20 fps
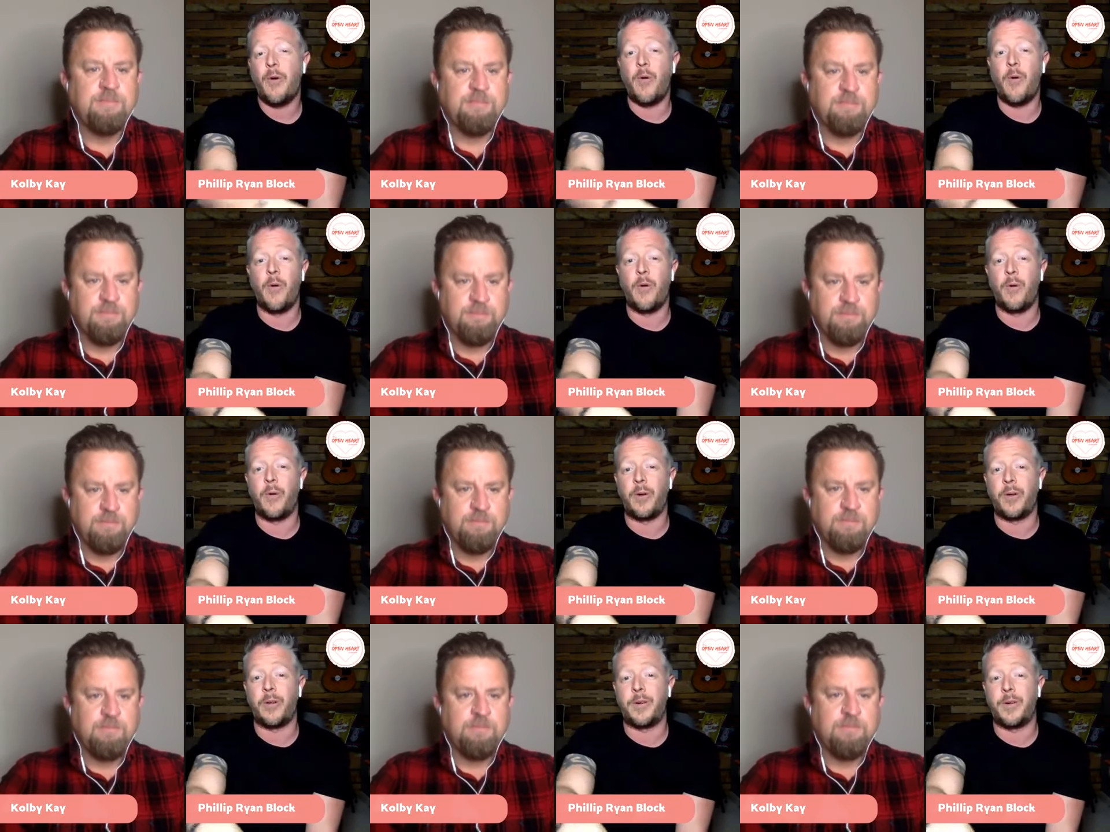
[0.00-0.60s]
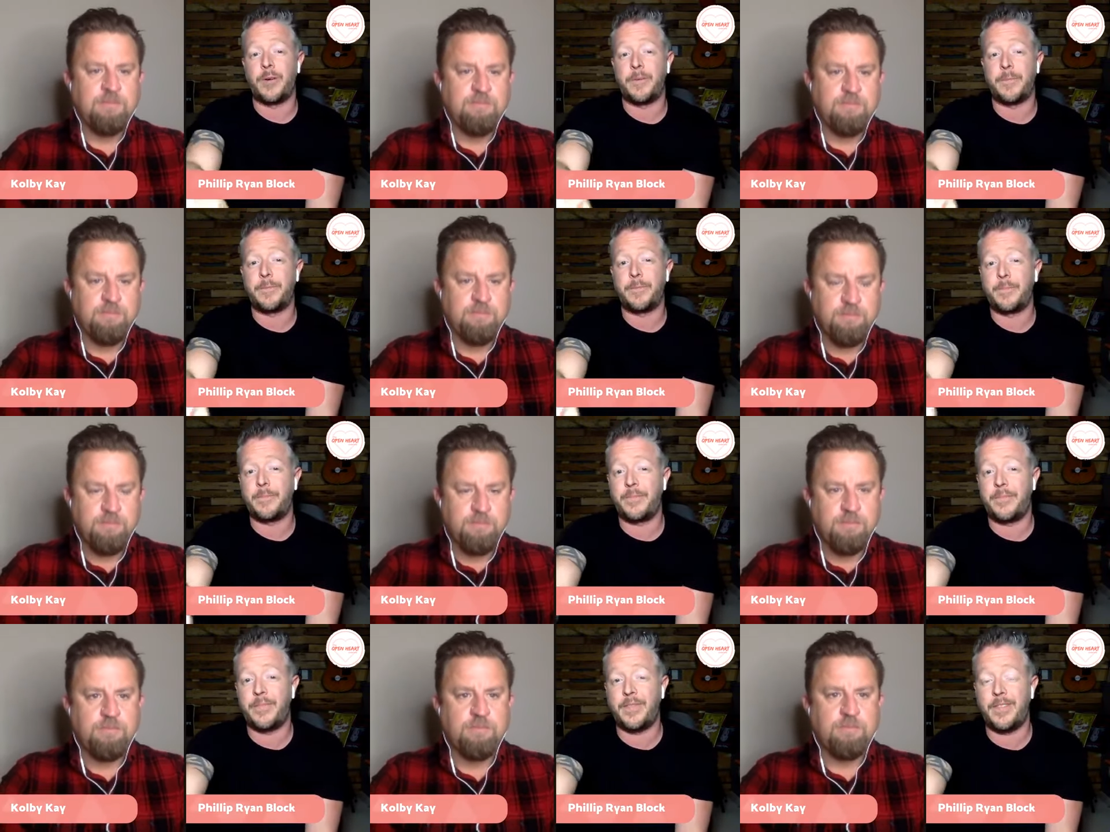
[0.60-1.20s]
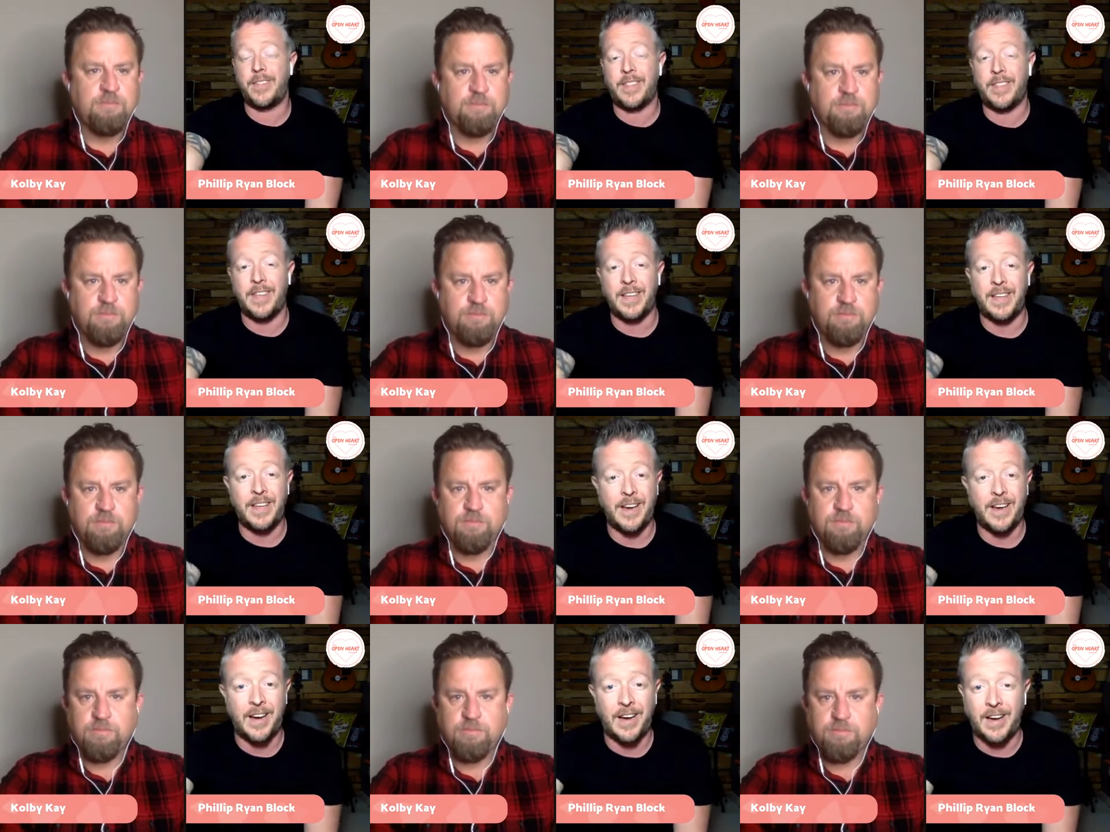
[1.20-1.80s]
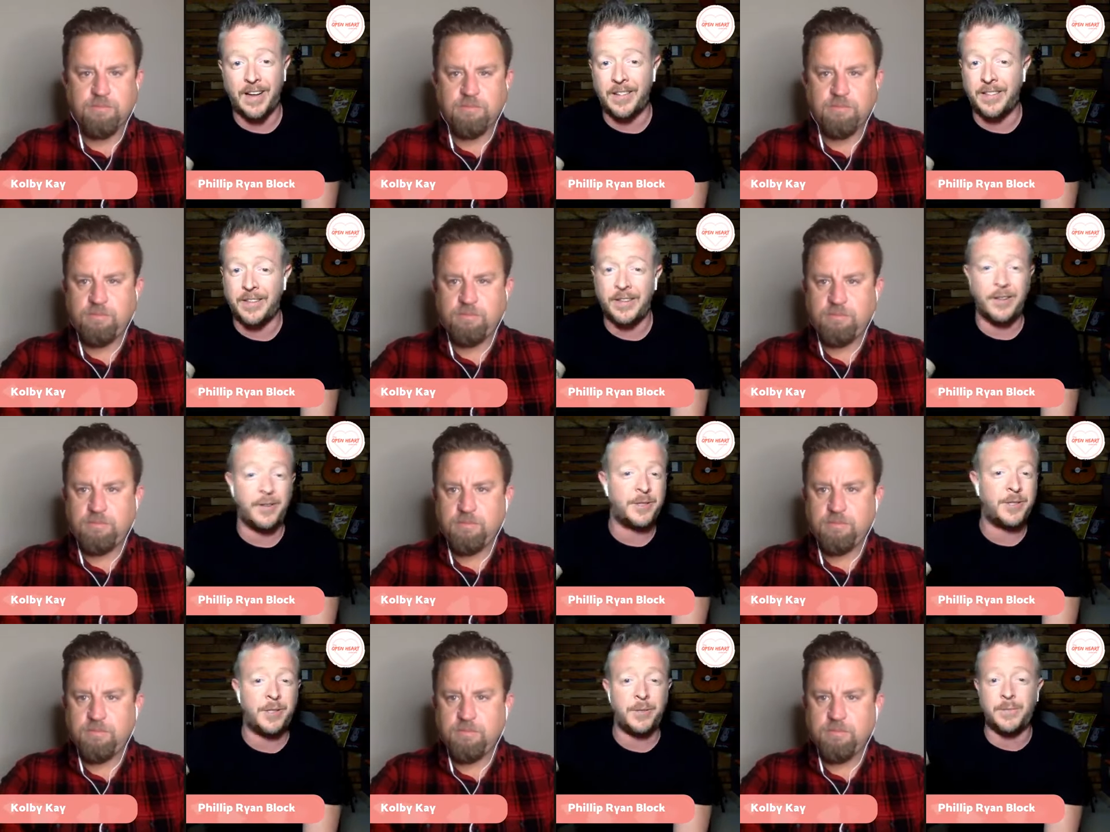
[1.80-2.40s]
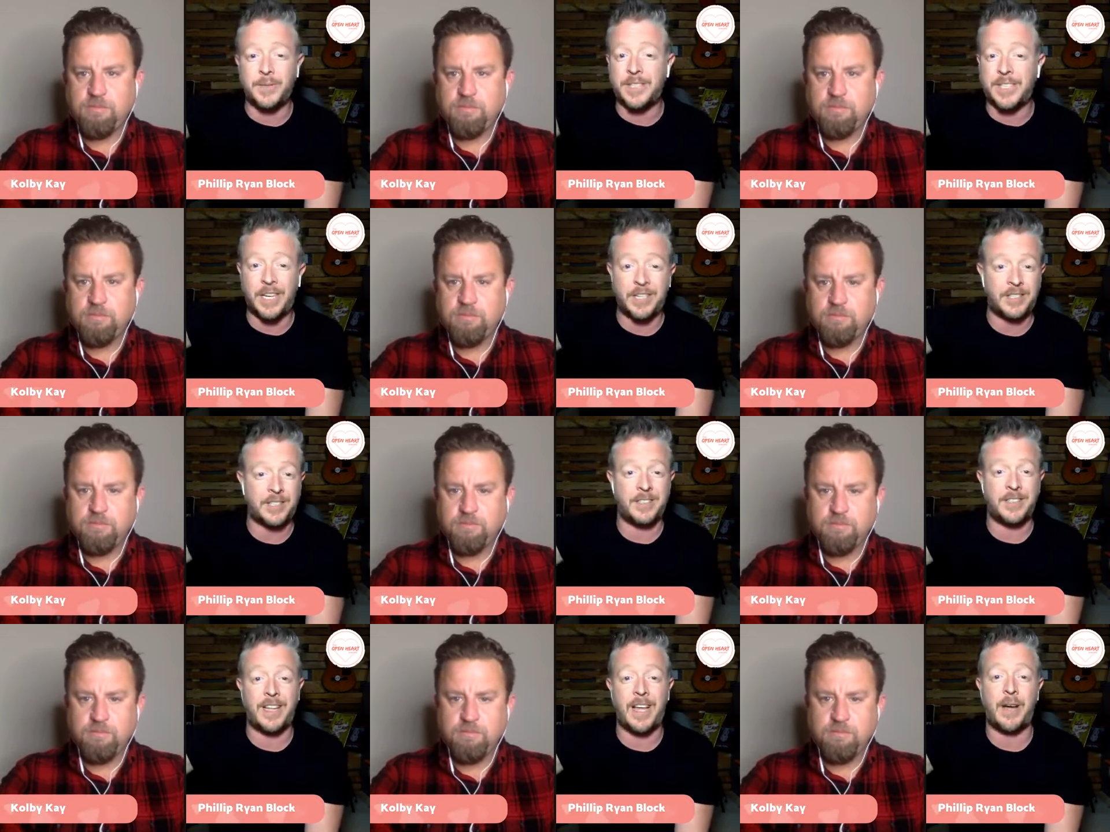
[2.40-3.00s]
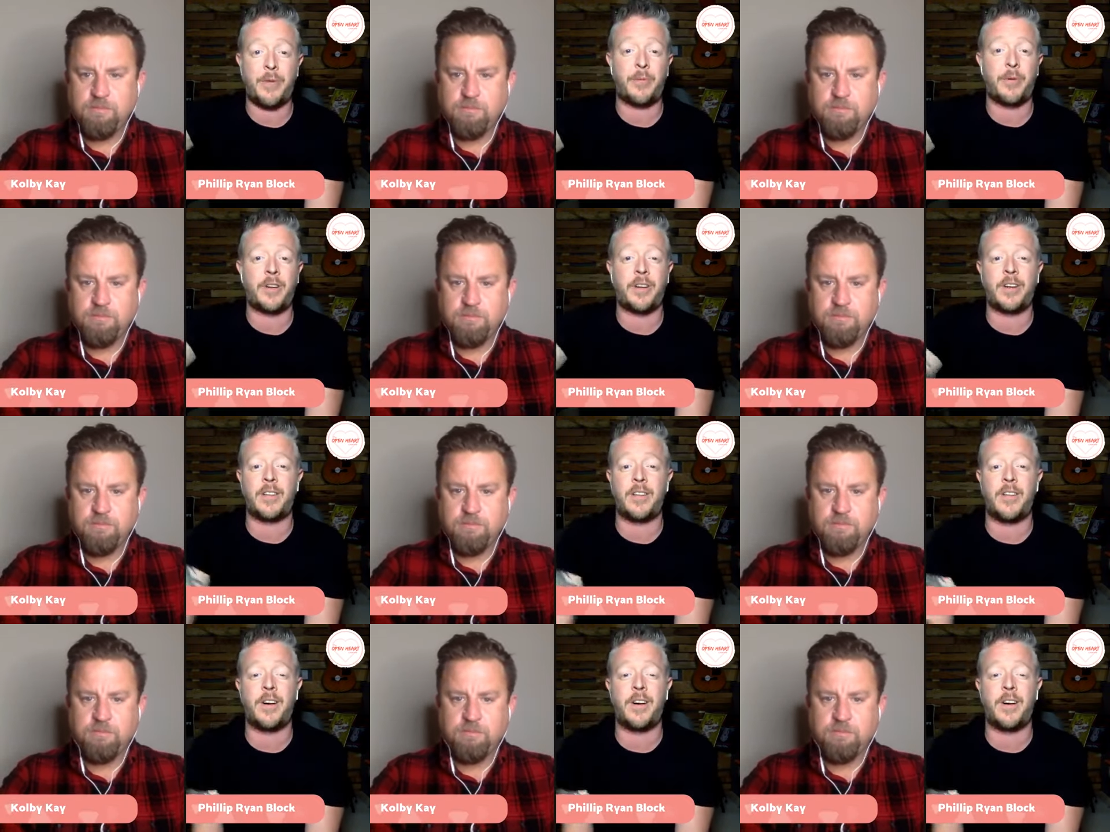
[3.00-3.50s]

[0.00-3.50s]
Speaker 1: or the YouTube session that we're going to